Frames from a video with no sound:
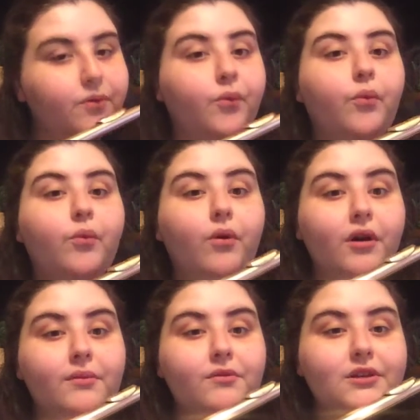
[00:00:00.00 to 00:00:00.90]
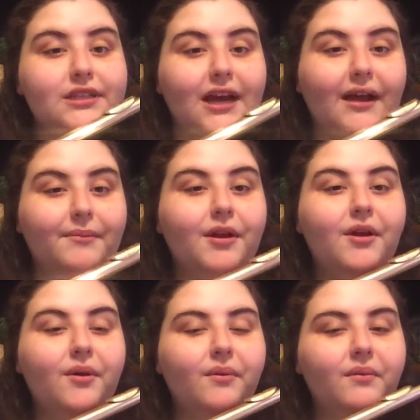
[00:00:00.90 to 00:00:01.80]
One more time.
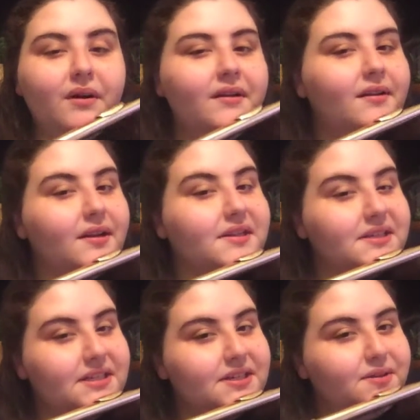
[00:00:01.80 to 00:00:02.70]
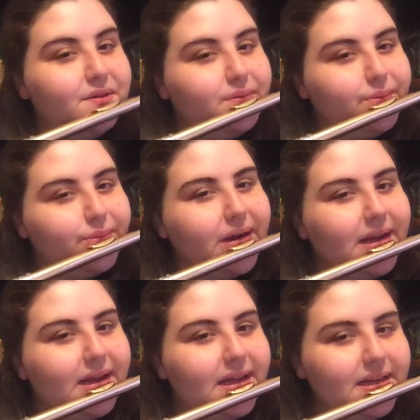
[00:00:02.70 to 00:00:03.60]
1, 2,
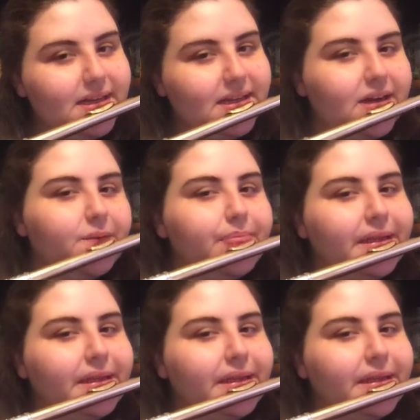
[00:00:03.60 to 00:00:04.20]
ready, go.